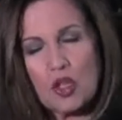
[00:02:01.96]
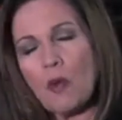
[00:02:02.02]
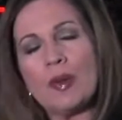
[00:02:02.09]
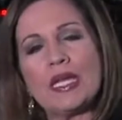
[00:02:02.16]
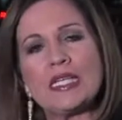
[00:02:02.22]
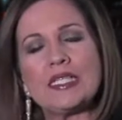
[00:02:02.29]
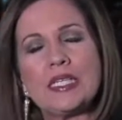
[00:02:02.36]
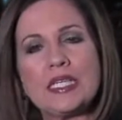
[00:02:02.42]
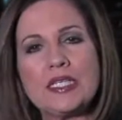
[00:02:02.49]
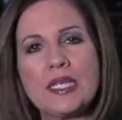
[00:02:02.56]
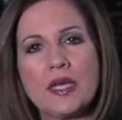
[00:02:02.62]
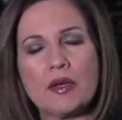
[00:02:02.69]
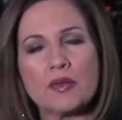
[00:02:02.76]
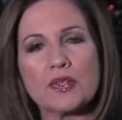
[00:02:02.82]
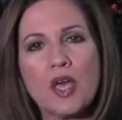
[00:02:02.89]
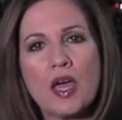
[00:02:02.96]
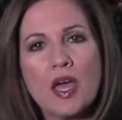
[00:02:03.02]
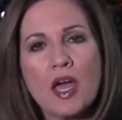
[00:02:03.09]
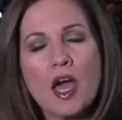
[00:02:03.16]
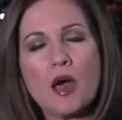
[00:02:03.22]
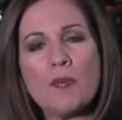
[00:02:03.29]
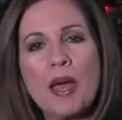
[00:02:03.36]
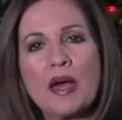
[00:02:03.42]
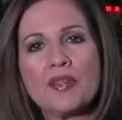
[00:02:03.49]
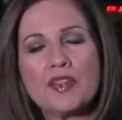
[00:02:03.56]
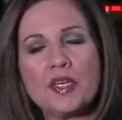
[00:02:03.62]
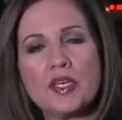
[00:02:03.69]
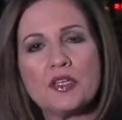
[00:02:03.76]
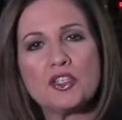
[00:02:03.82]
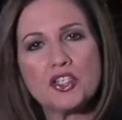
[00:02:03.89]
so many details about
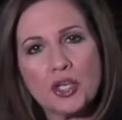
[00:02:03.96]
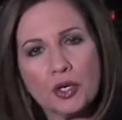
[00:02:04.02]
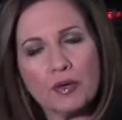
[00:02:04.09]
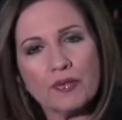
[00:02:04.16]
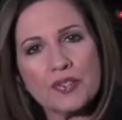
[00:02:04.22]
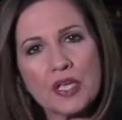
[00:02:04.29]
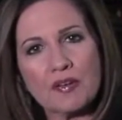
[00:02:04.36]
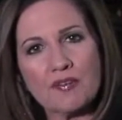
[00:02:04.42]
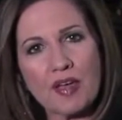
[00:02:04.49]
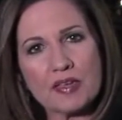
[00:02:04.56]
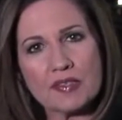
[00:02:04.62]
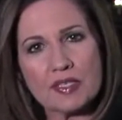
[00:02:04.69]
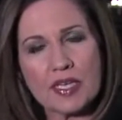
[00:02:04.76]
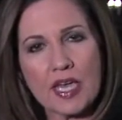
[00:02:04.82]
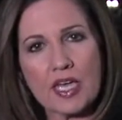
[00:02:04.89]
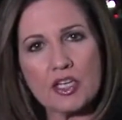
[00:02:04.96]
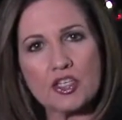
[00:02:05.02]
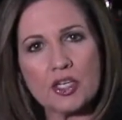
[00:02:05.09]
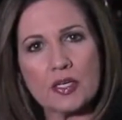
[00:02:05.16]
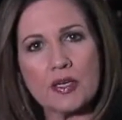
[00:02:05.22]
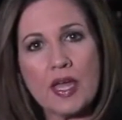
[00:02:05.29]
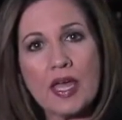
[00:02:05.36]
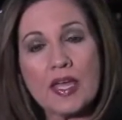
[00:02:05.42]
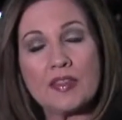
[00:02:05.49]
the sheriff's investigation,